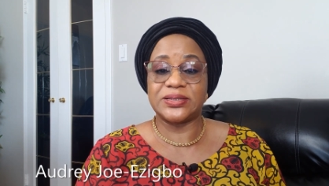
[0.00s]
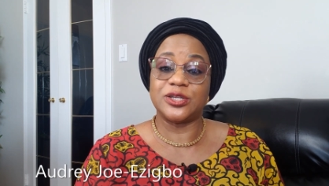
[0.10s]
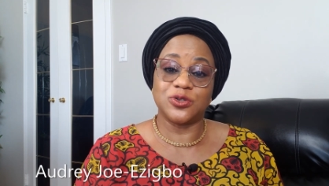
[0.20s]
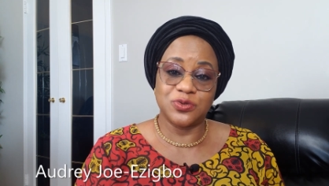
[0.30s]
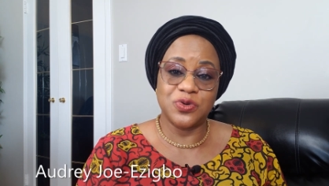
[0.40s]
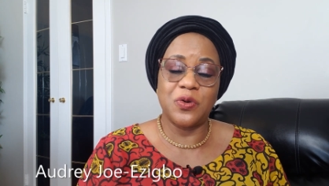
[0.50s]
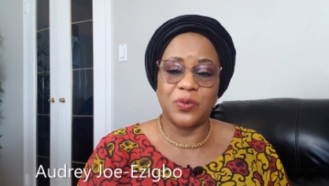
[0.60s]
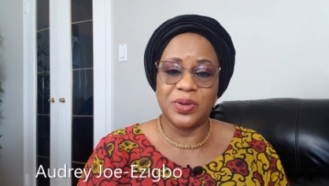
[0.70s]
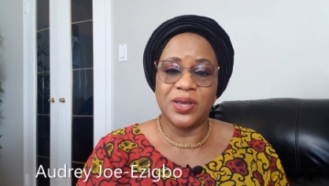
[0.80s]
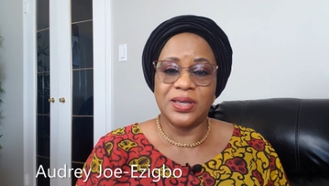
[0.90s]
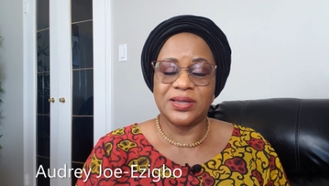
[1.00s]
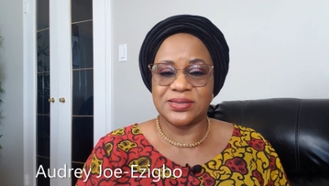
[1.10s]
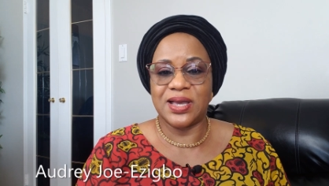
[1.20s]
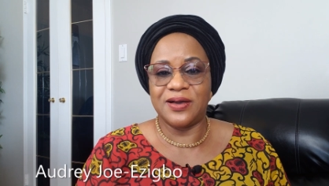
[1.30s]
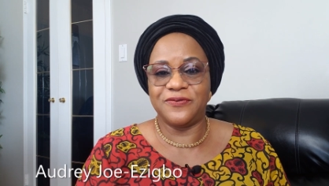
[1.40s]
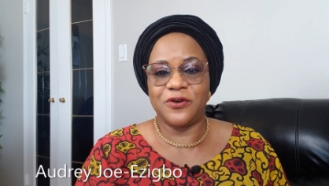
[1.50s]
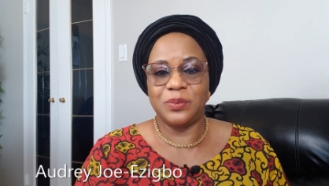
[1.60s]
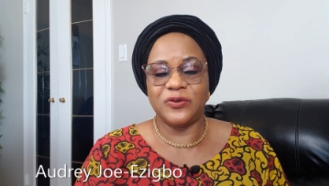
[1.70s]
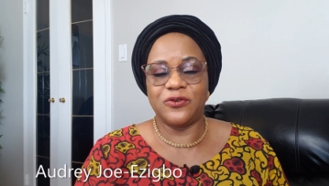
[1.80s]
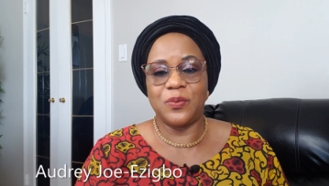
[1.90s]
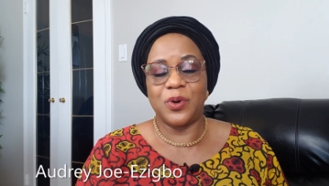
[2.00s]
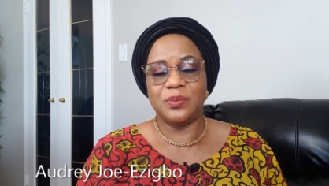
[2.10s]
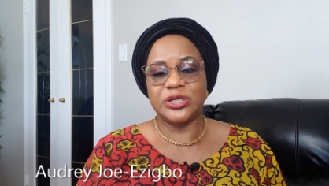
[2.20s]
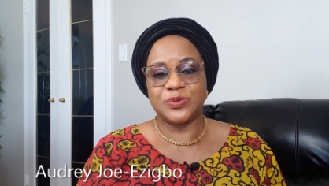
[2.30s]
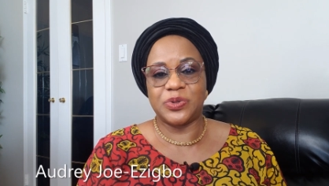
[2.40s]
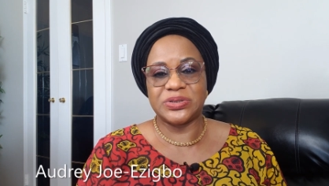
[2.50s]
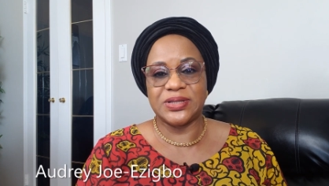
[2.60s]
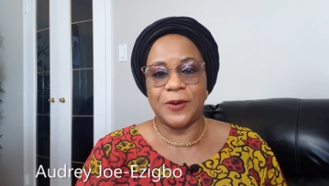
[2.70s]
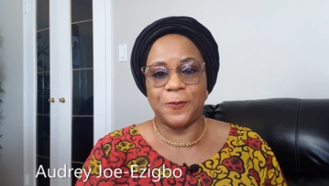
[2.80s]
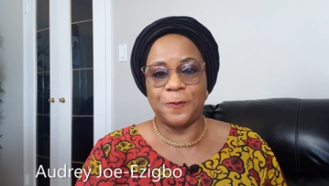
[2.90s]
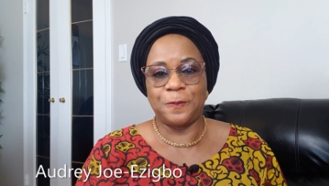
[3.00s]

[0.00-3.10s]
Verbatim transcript: I should know because I have four, four published books now.